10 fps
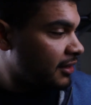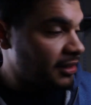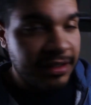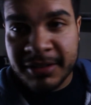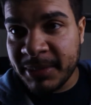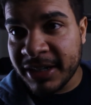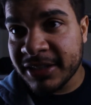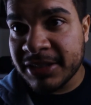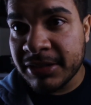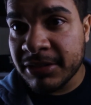other
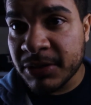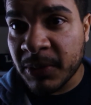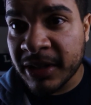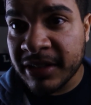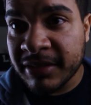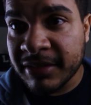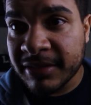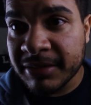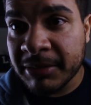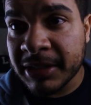American students wanted
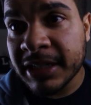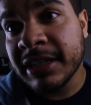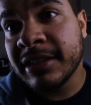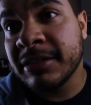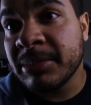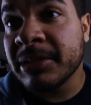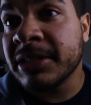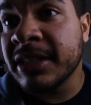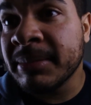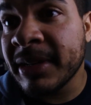to get their
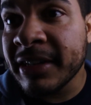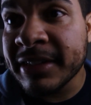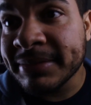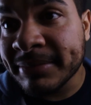portrait done by her.